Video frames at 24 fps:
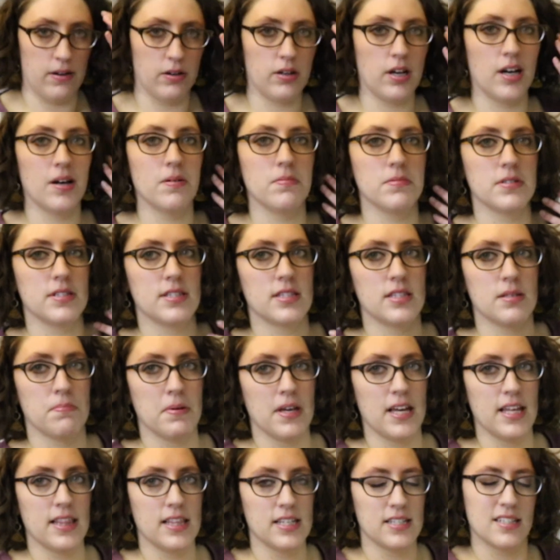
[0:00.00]
Now comes the
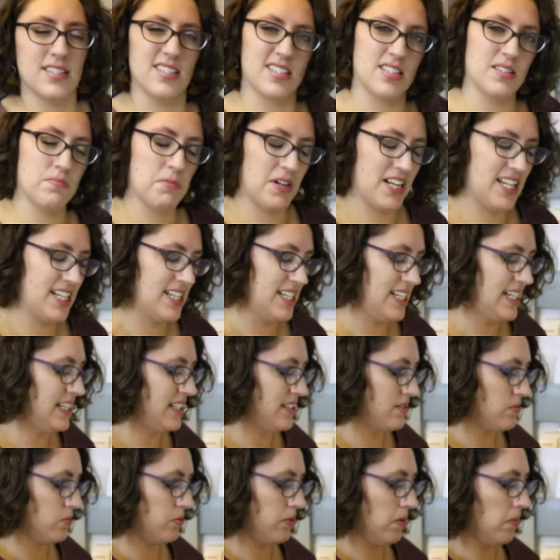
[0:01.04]
bit, this is
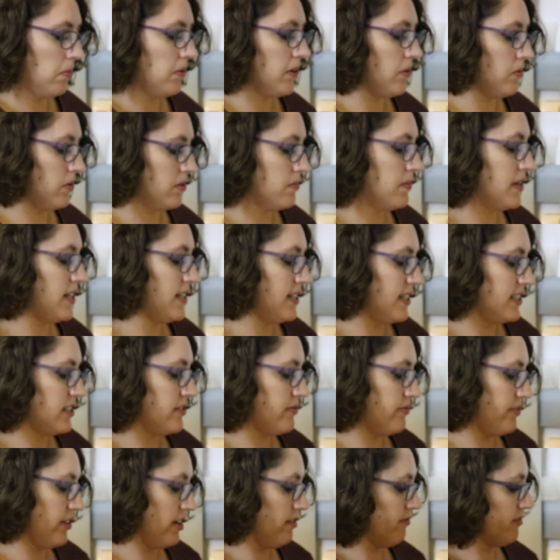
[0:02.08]
probably one of my
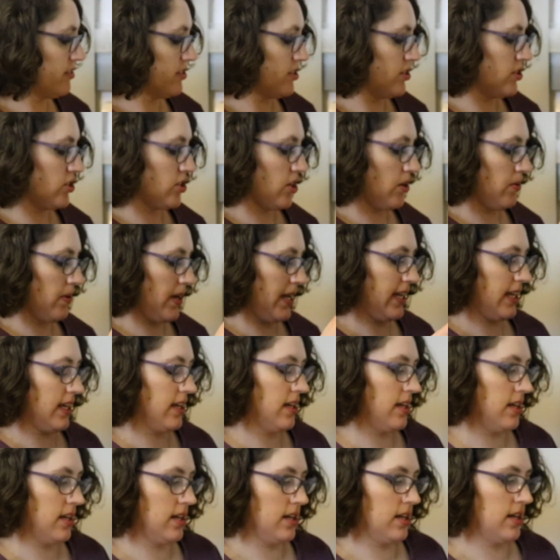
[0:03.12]
least favourite sewing
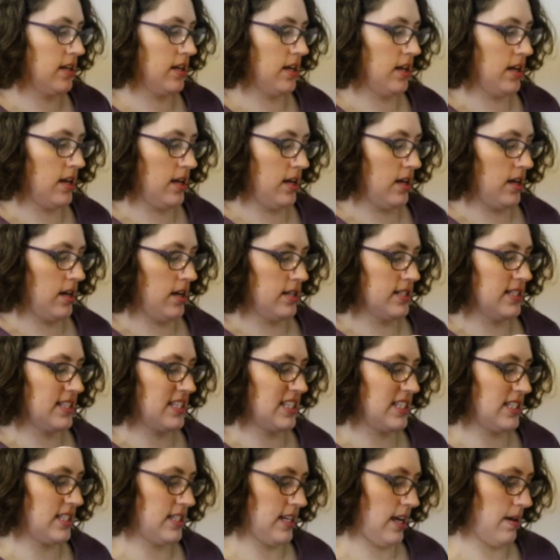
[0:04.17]

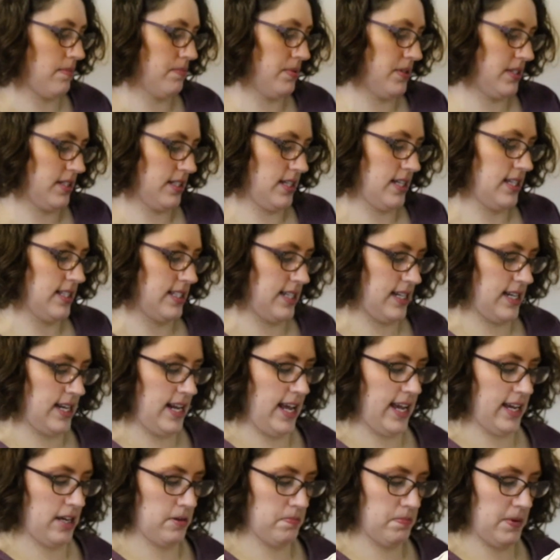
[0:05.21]
steps is
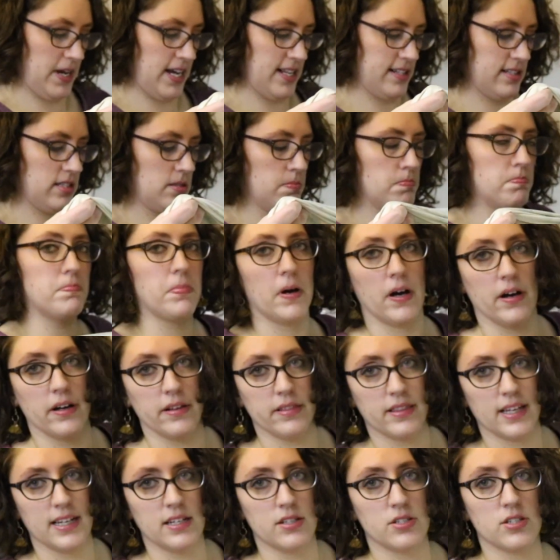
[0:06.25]
neckbands,
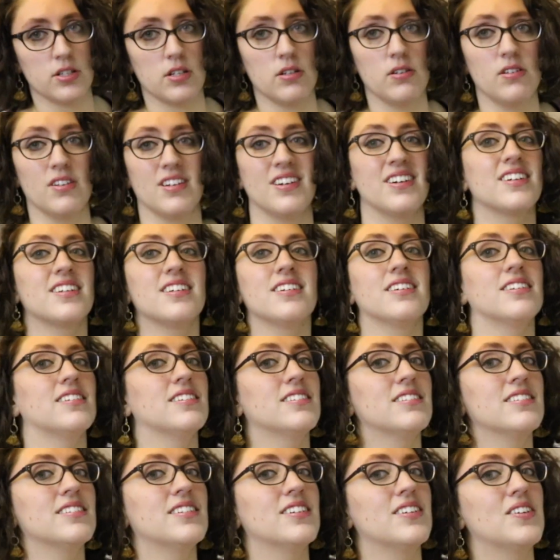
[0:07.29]
but they do look
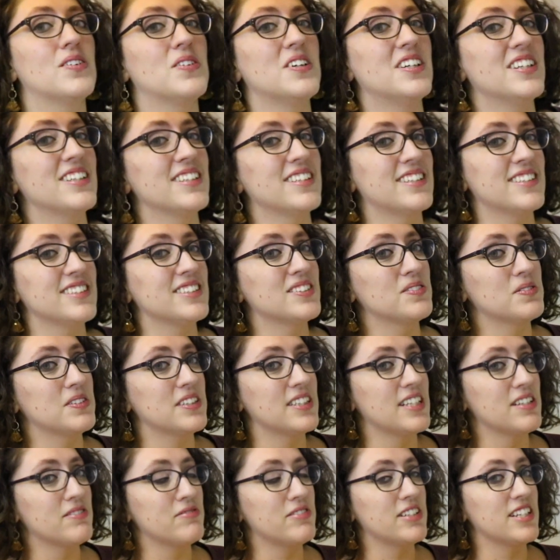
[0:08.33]
quite nice
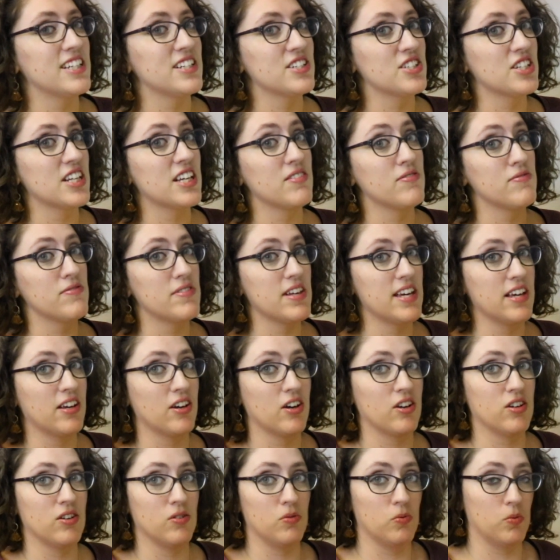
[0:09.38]
when they're finished, if they
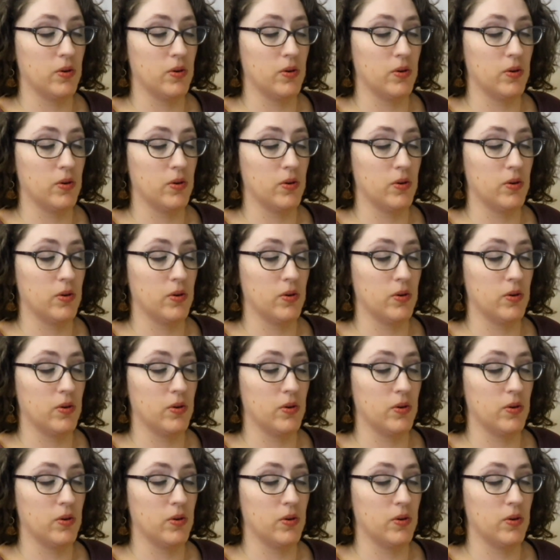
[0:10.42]
go